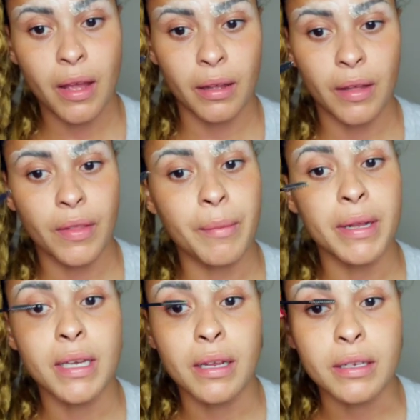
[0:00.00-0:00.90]
And then I'm gonna
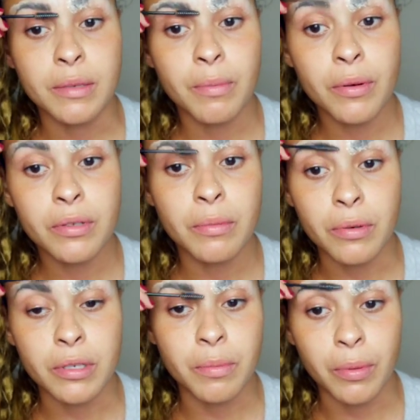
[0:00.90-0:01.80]
take a disposable
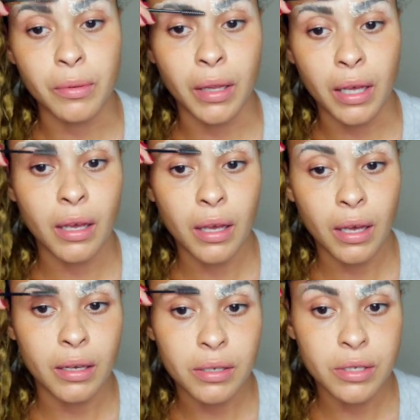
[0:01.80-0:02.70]
spoolie
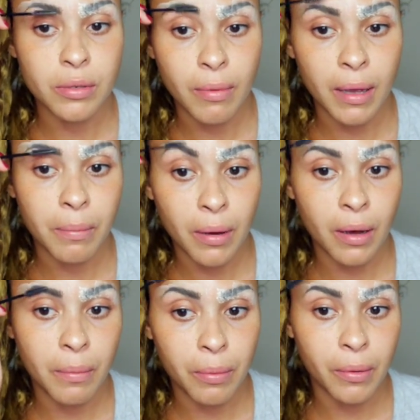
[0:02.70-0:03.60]
and swipe
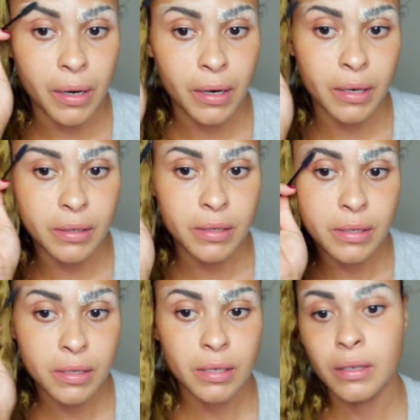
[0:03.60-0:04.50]
upwards.